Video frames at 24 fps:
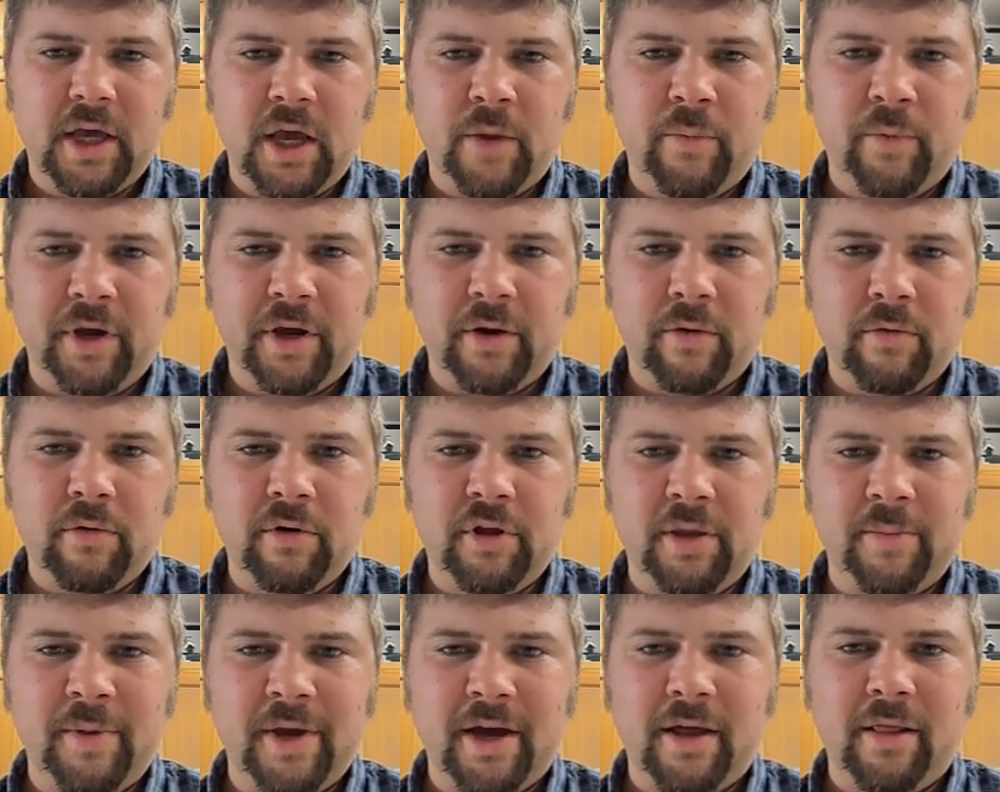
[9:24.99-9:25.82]
and we can
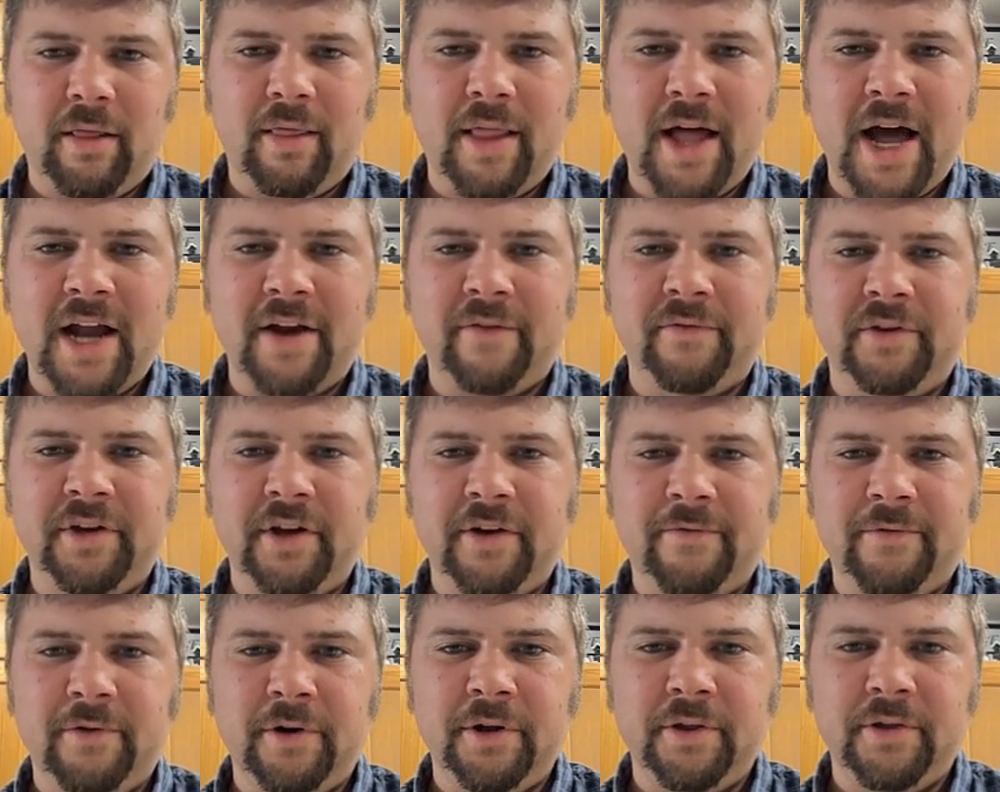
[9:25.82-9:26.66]
really make a lot of
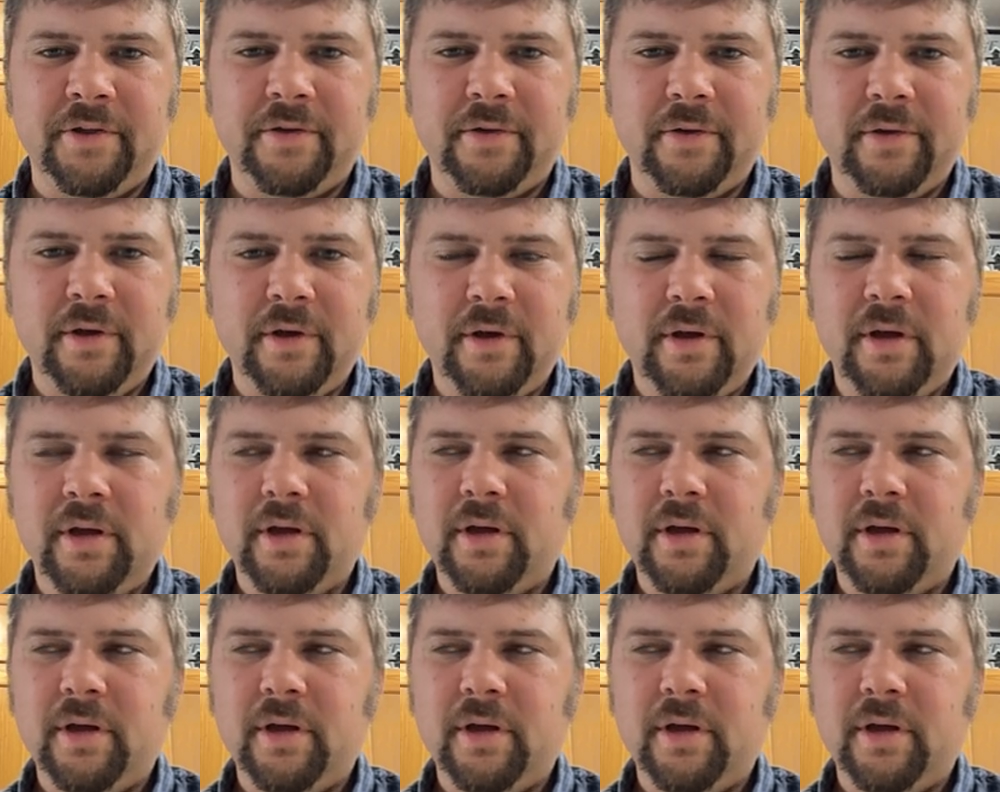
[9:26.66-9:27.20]
difference.